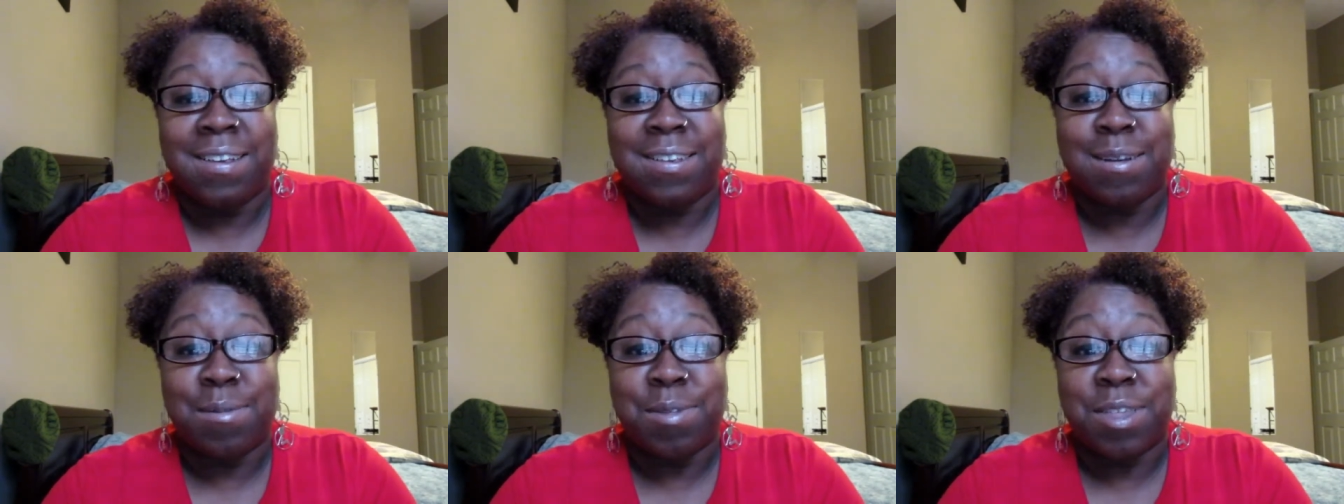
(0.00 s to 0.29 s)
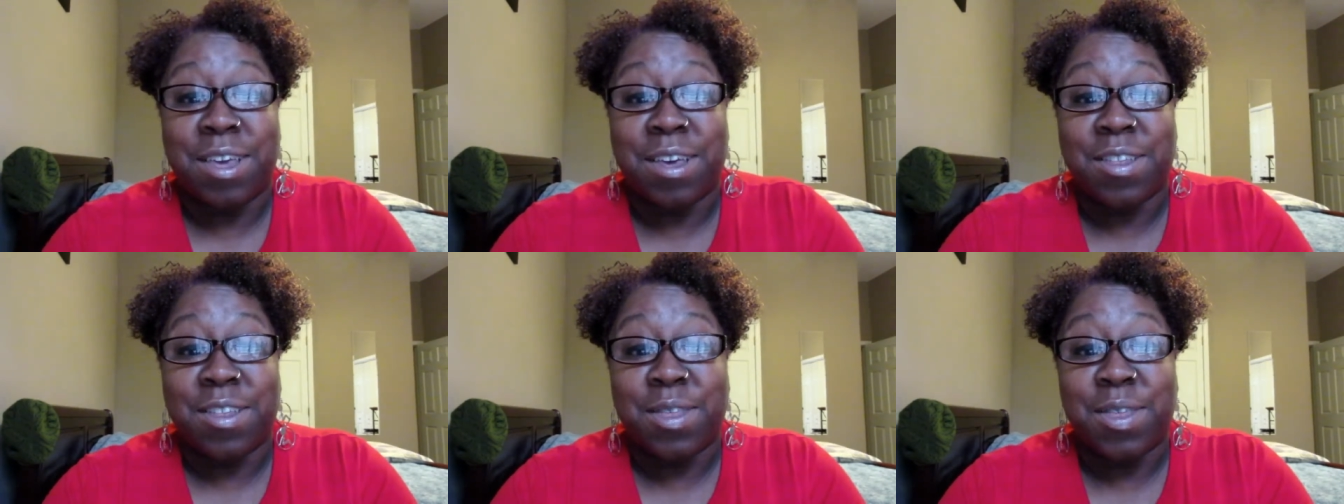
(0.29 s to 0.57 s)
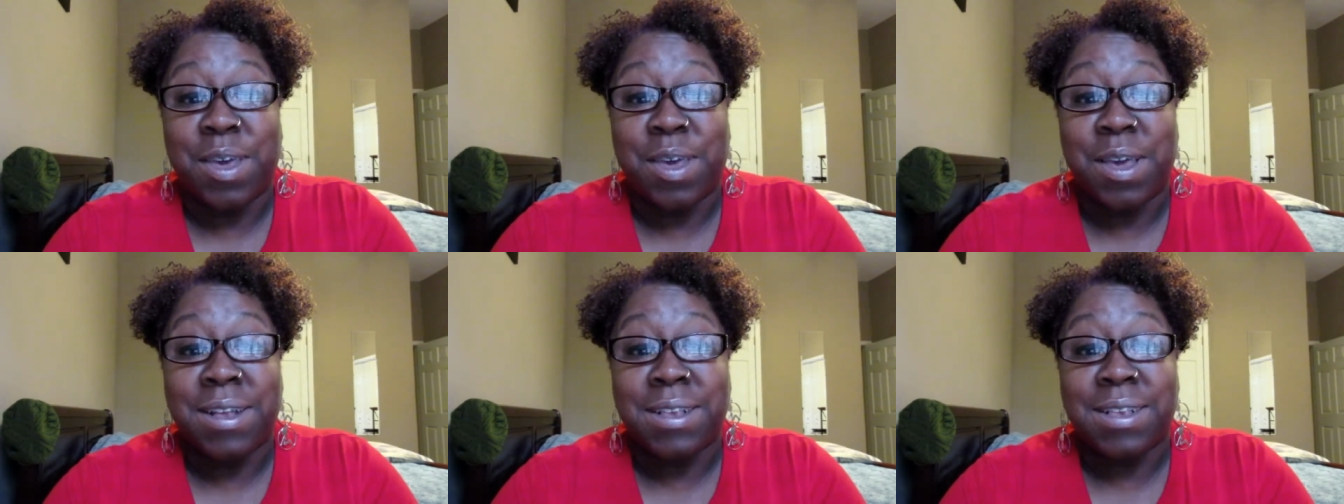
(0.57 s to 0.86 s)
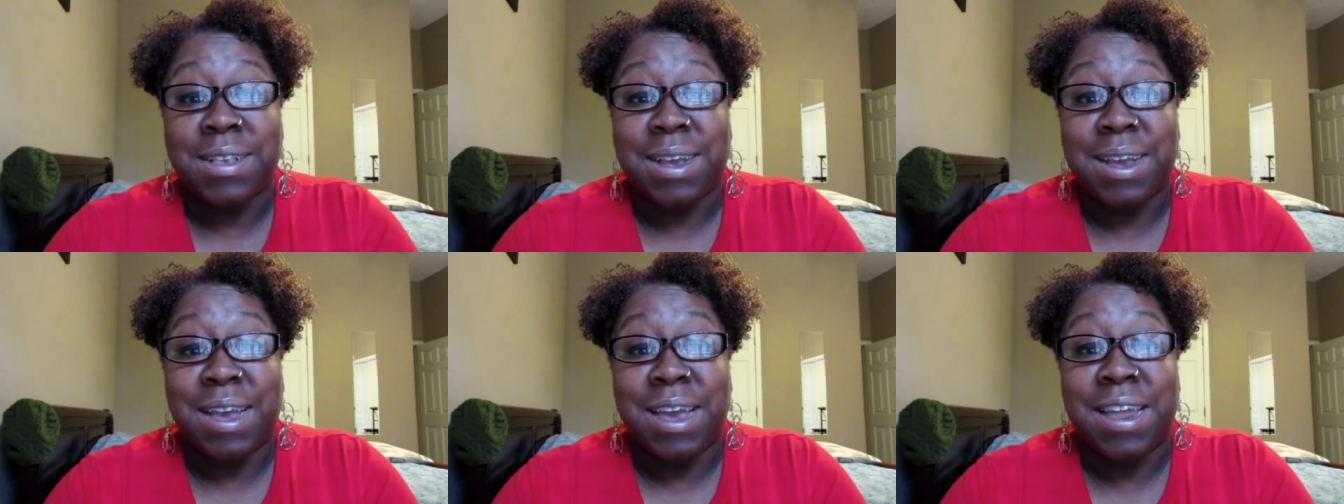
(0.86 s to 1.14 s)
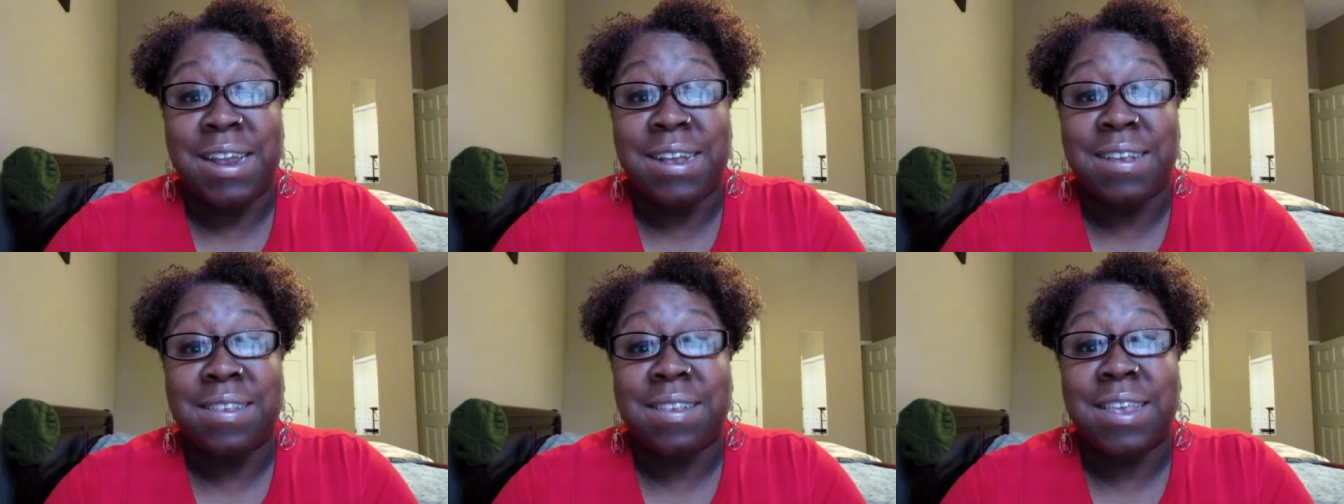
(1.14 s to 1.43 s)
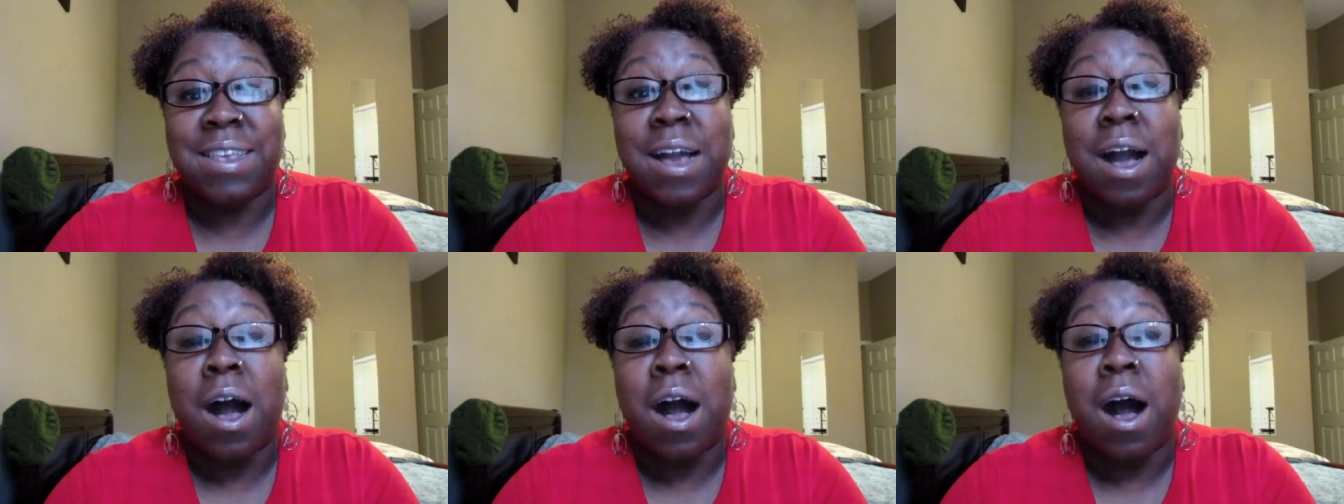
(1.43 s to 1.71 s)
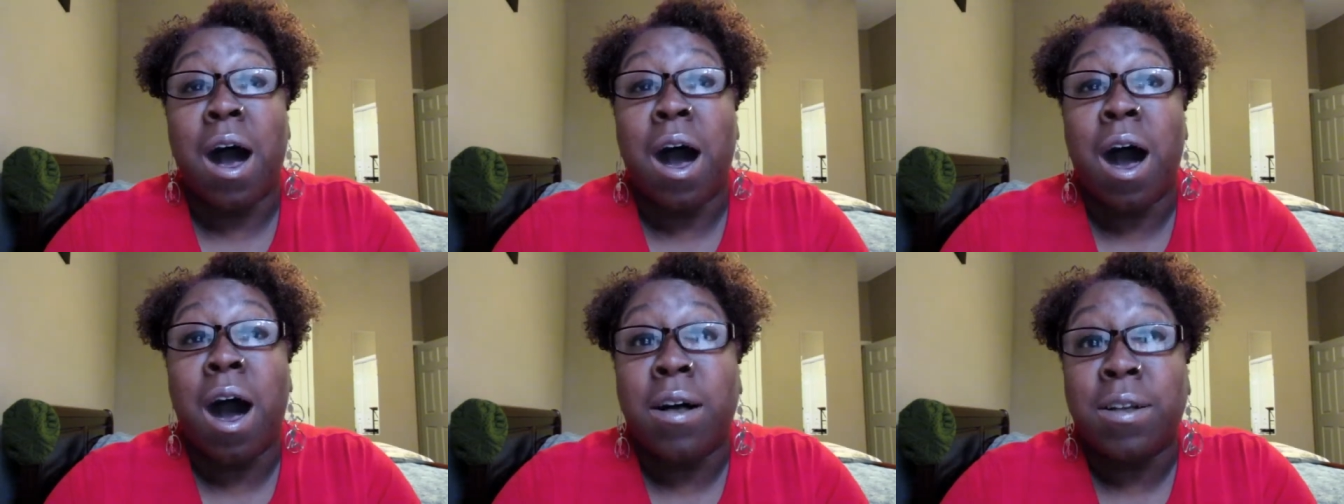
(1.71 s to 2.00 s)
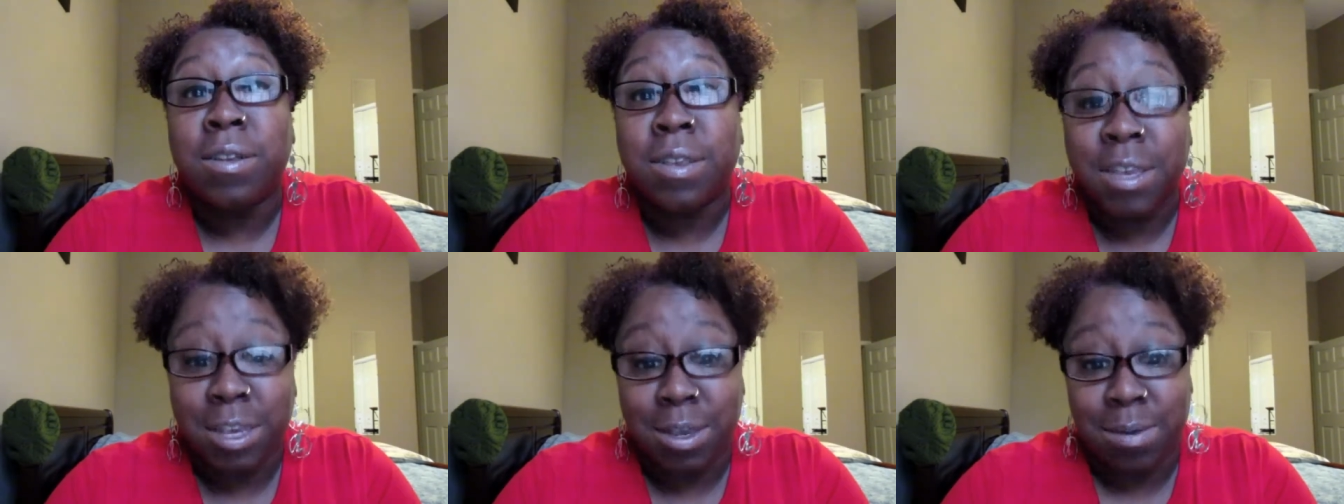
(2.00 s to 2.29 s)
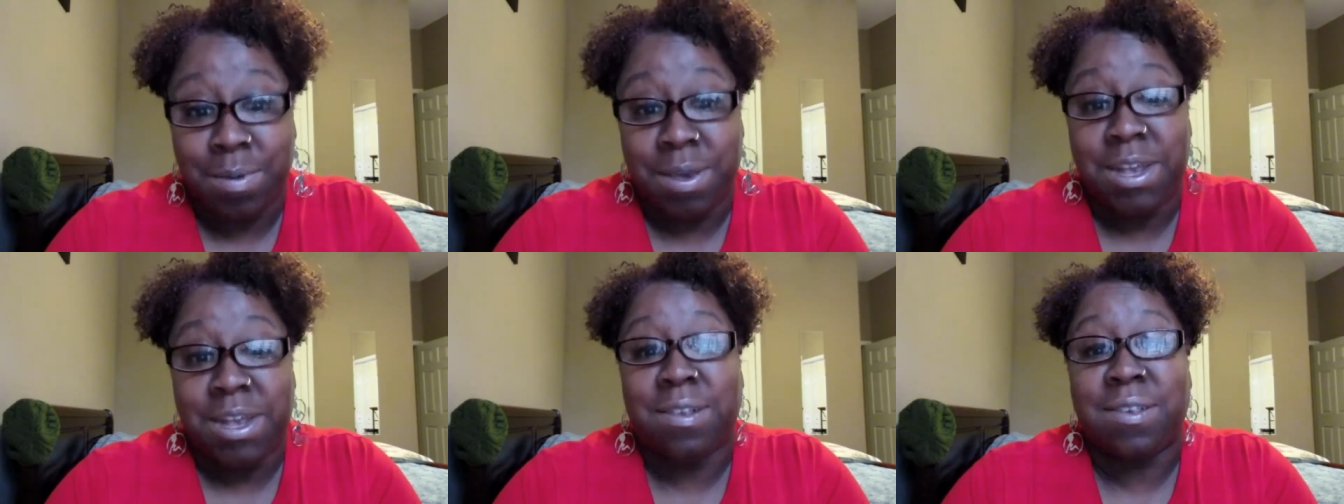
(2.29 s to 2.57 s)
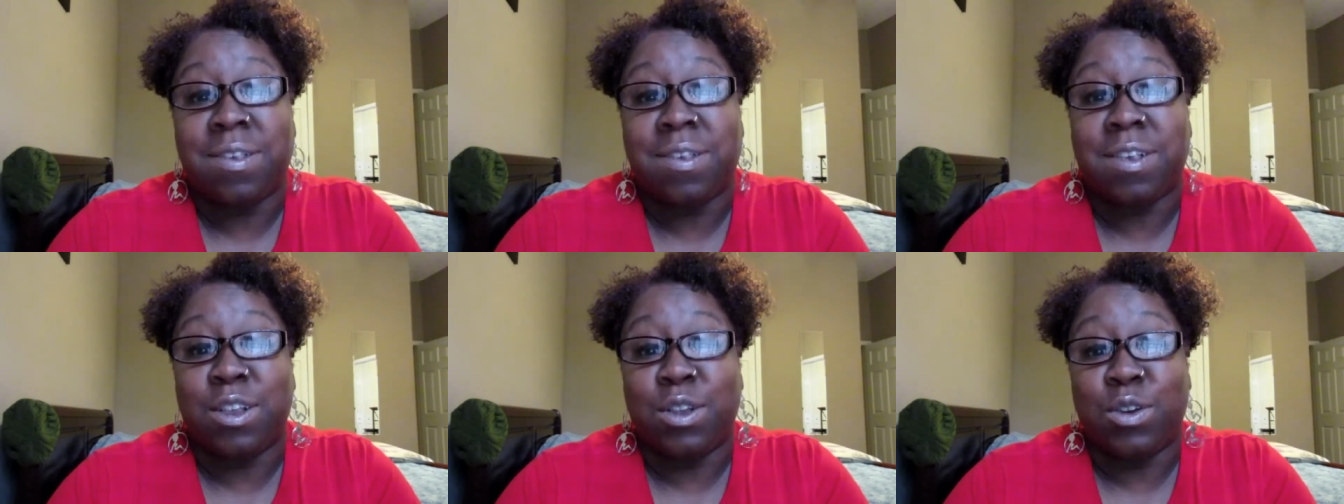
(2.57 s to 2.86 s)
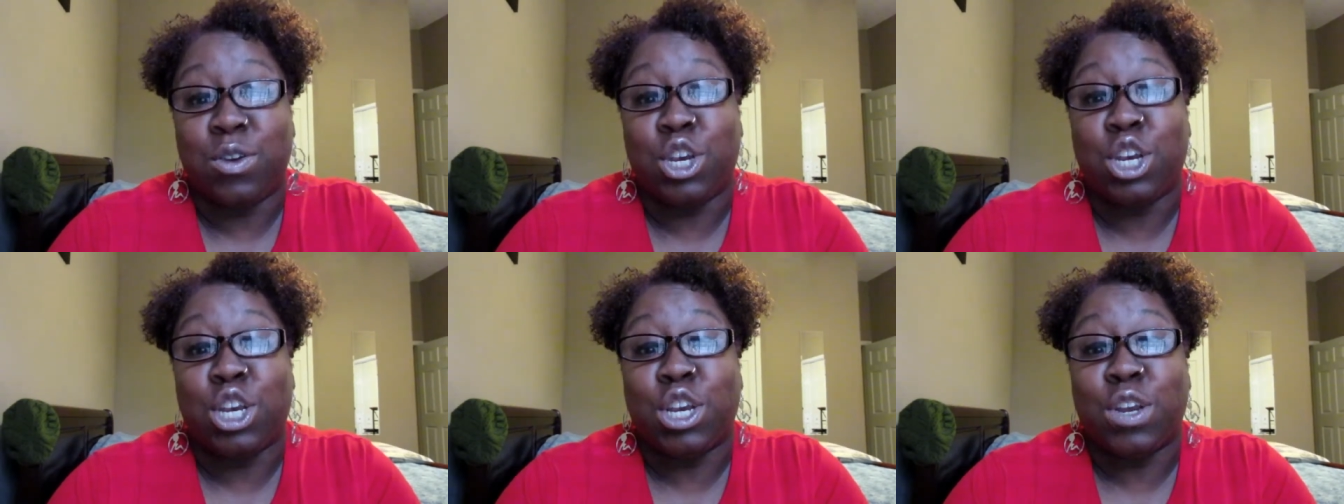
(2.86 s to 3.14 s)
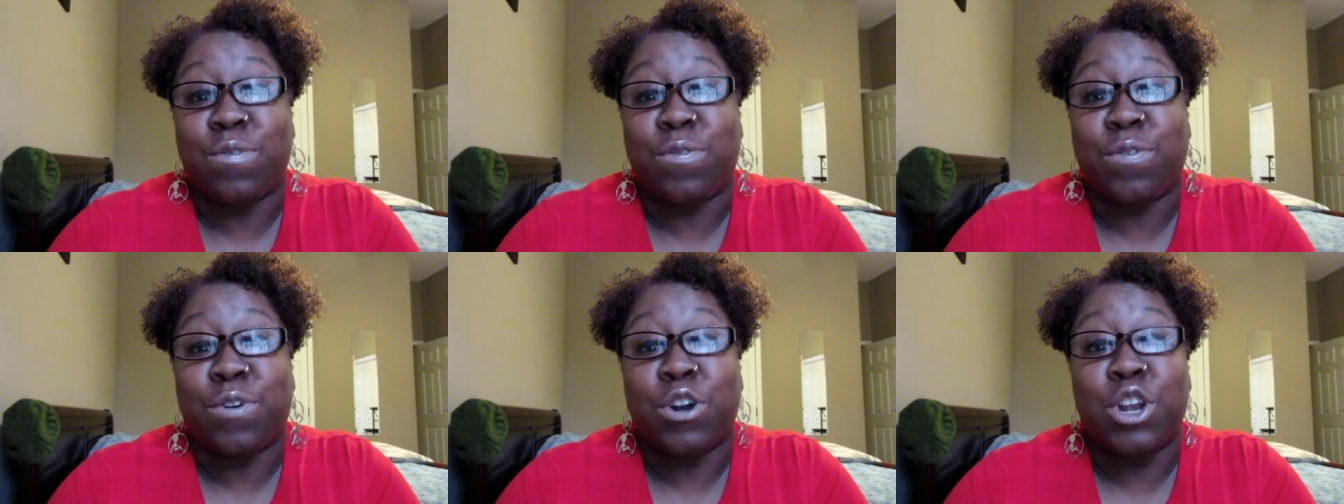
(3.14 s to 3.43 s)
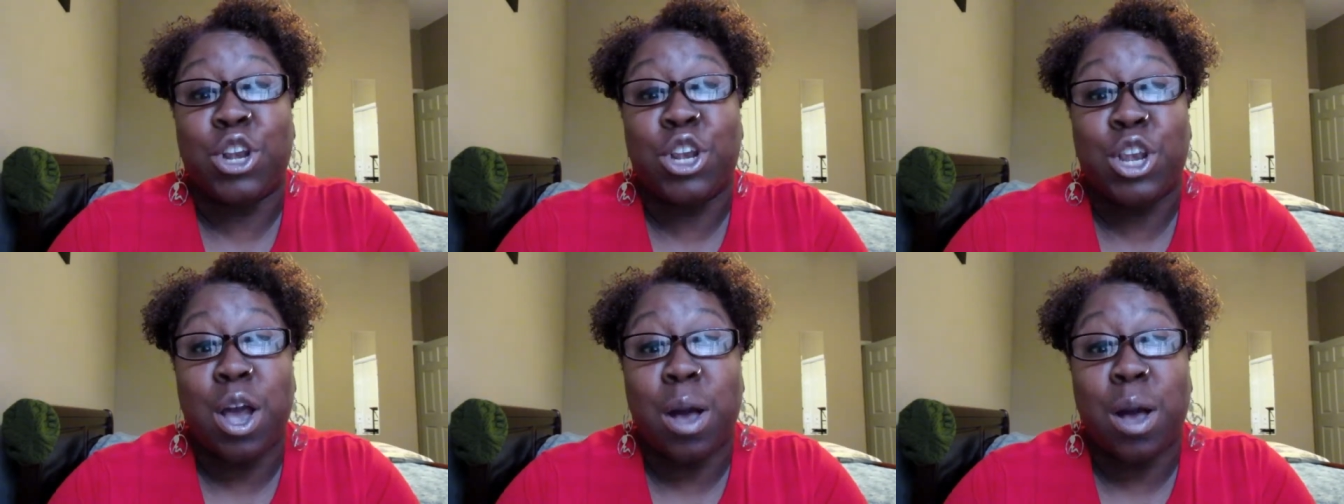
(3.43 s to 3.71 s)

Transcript: some of the other things? It is the ultimate solution for